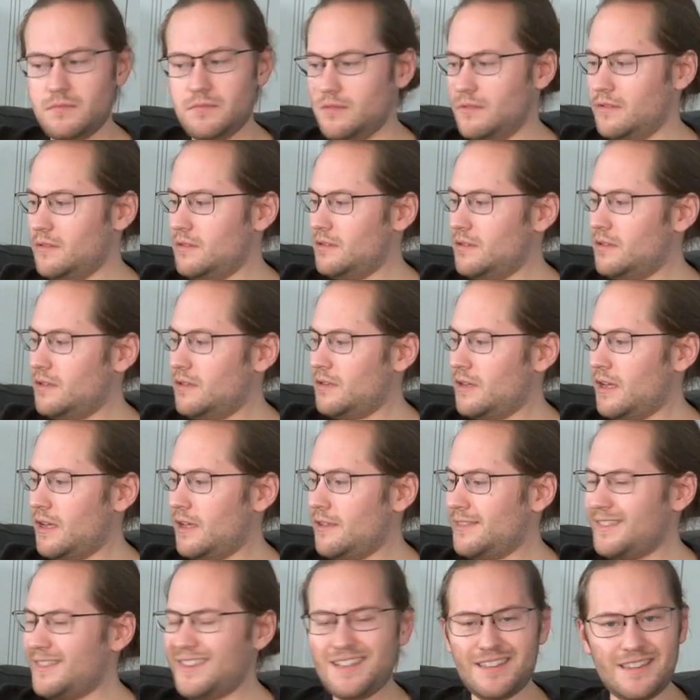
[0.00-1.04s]
Uh,
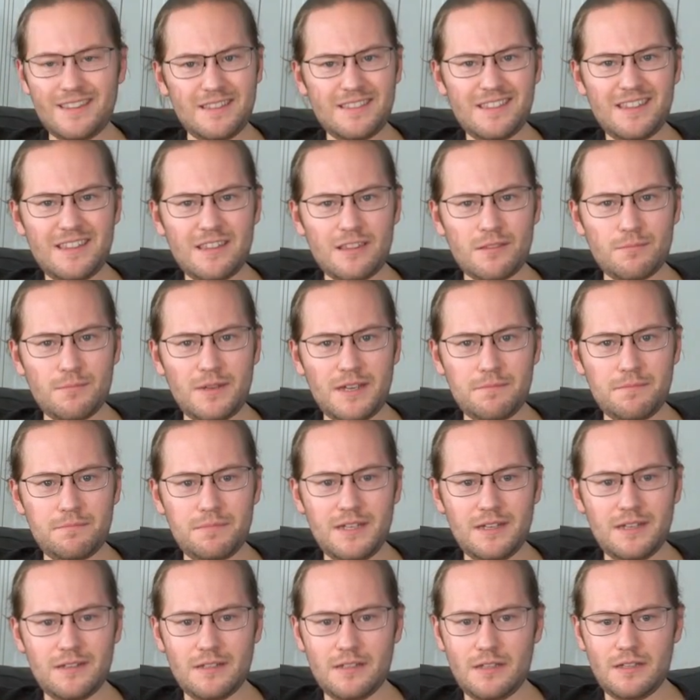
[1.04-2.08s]
I think that this might
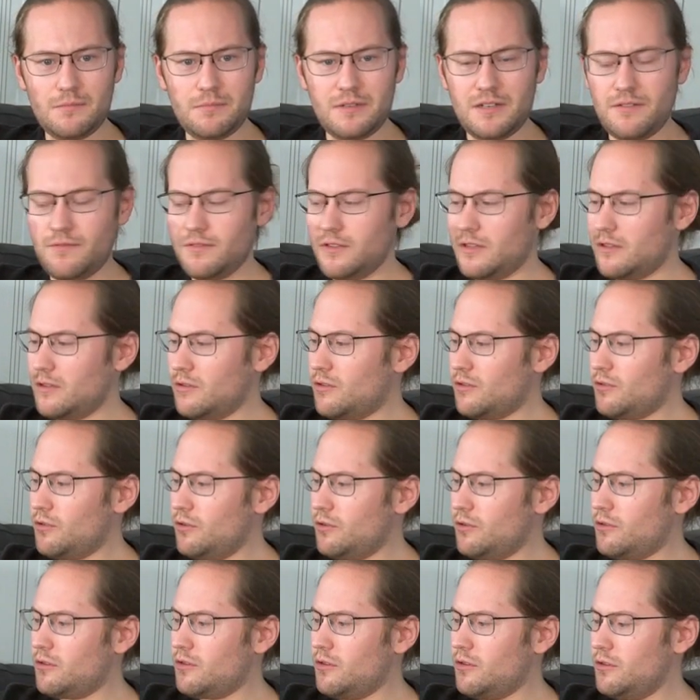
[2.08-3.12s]
be a little bit of a
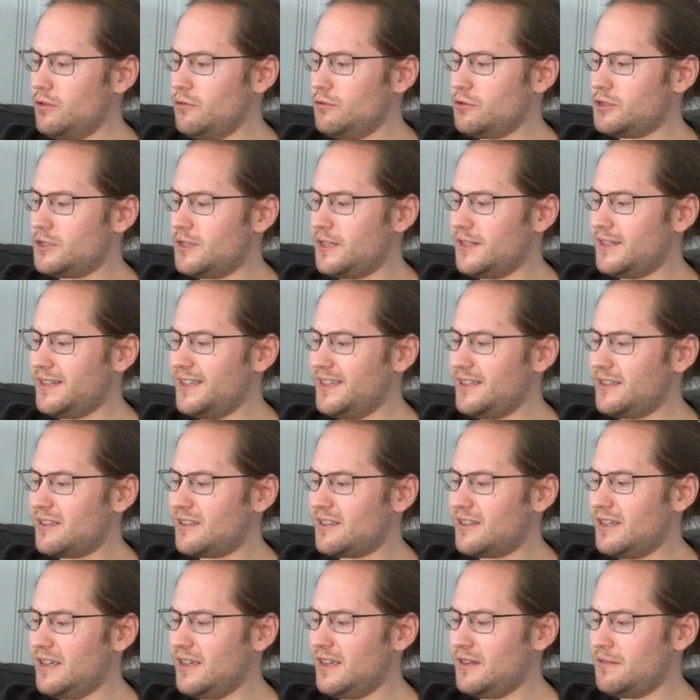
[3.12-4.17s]
good solution, at
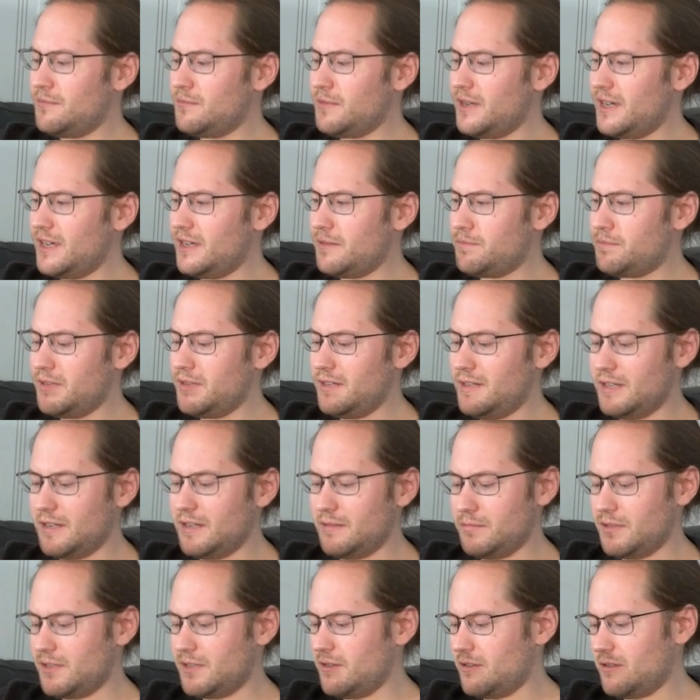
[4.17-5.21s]
least in my
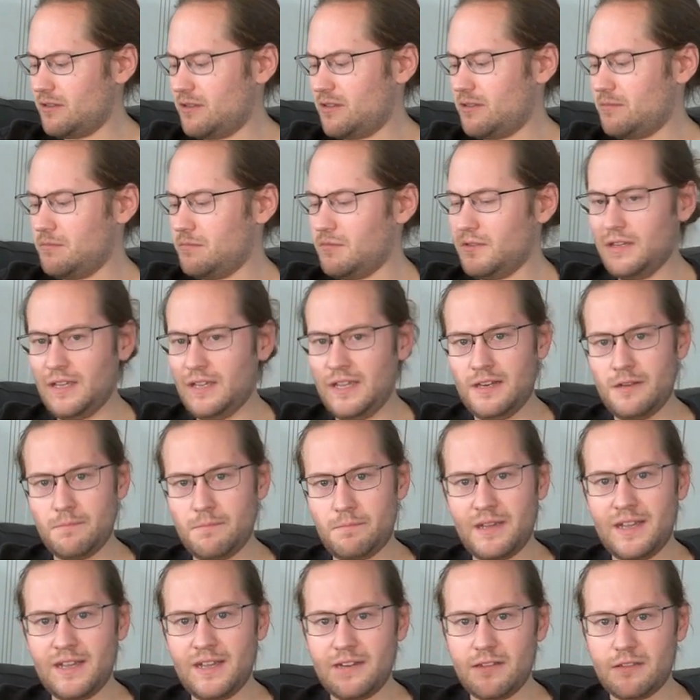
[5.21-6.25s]
opinion, because in a
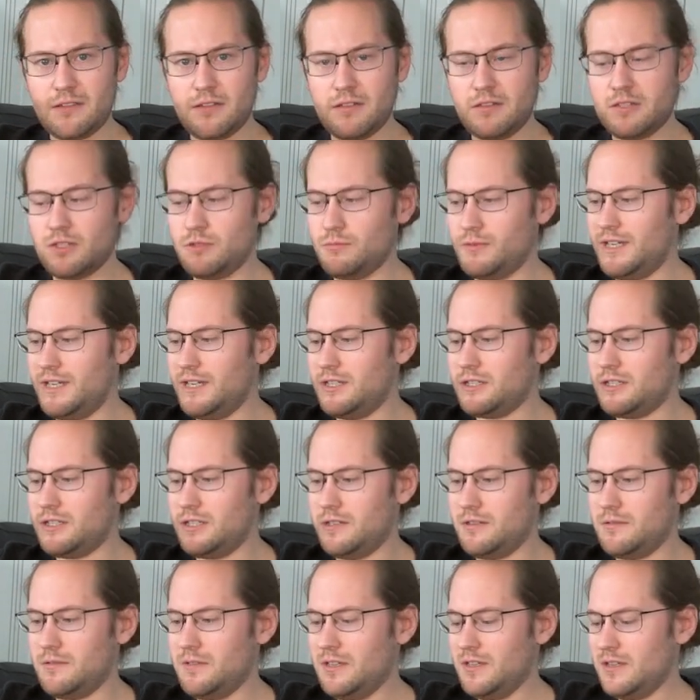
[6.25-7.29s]
panic
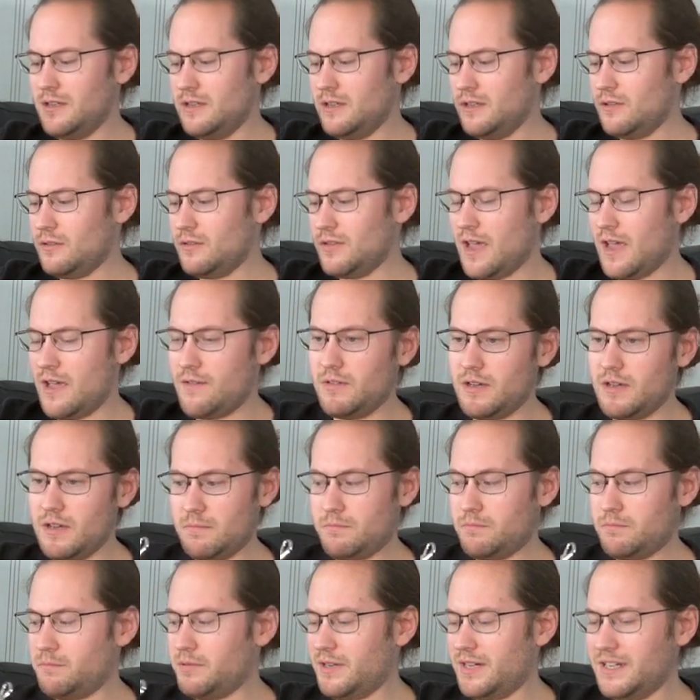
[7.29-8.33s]
situation, you have a
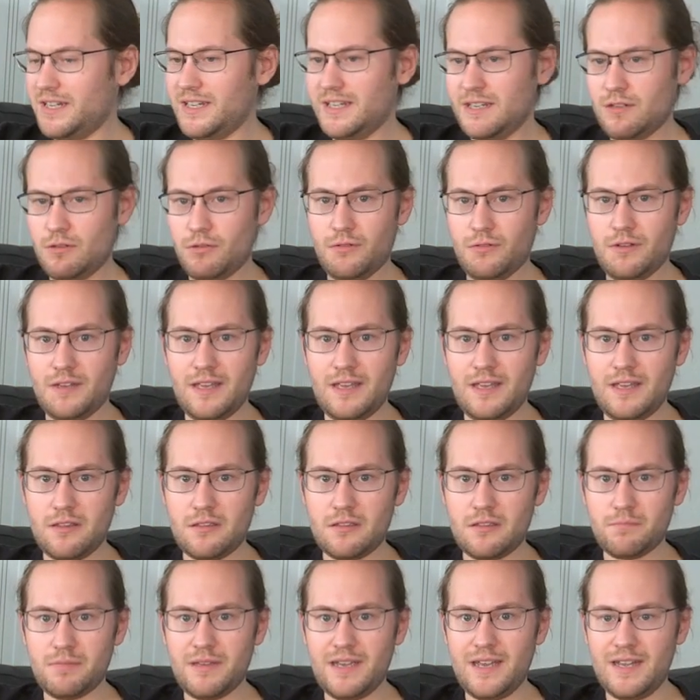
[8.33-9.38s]
buddy who
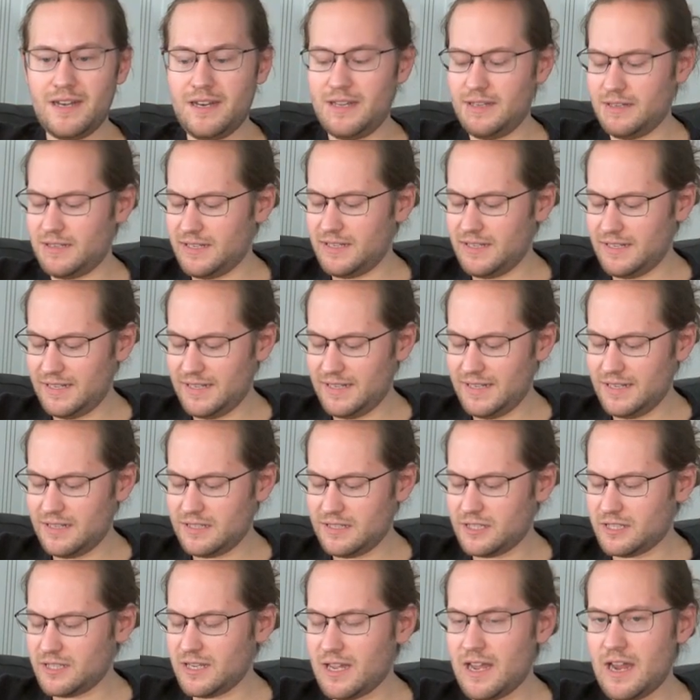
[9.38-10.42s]
is panicked, he
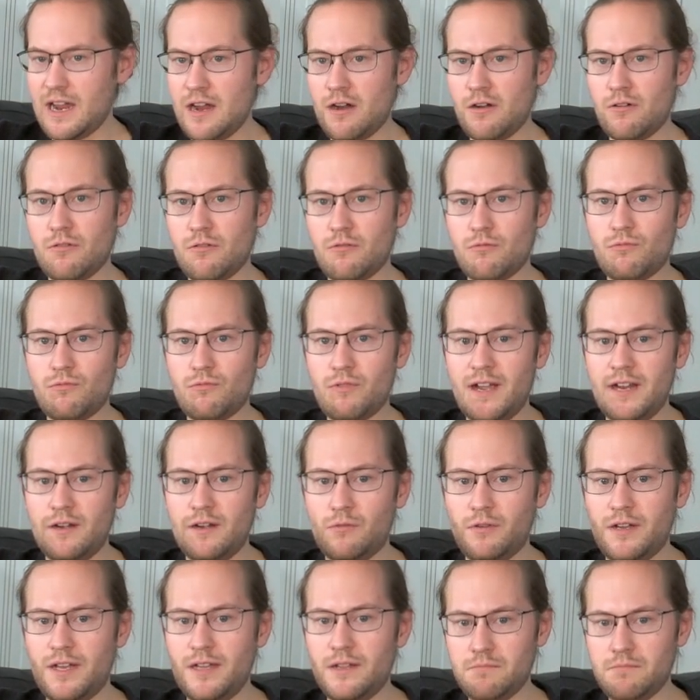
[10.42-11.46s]
needs air right
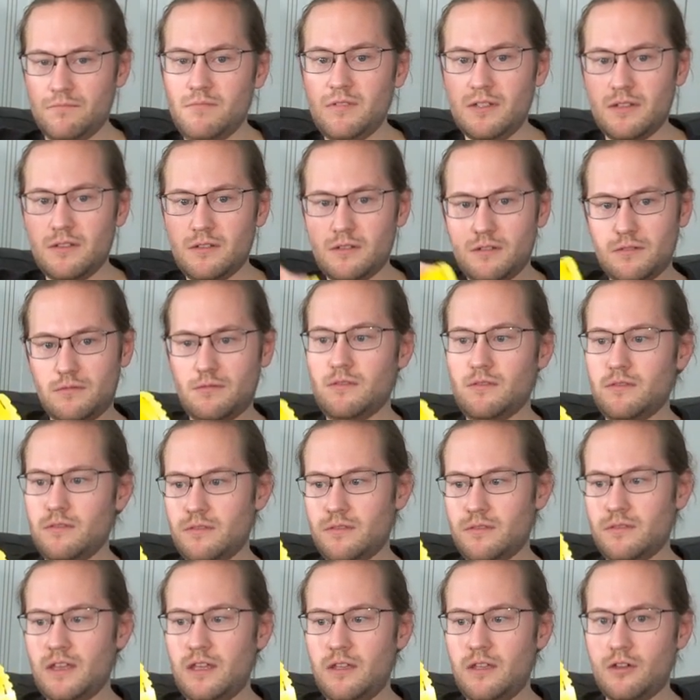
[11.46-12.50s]
away.
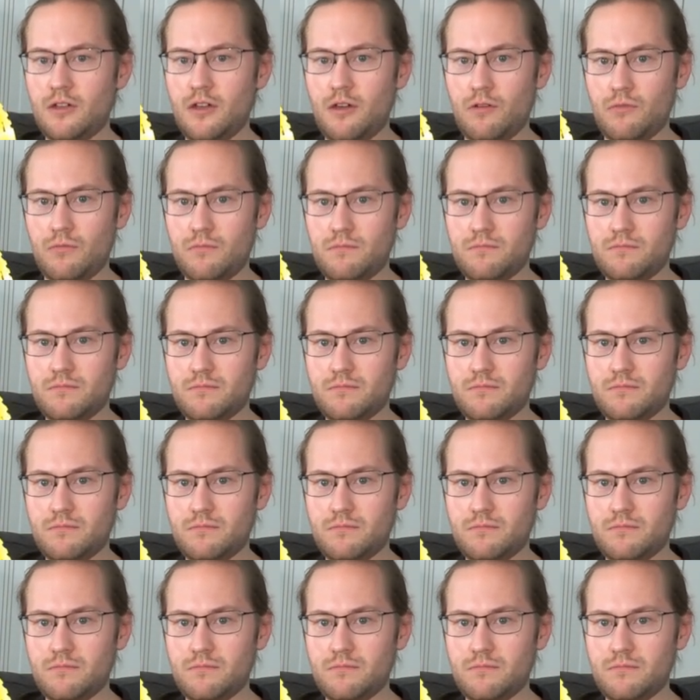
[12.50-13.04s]
There you go.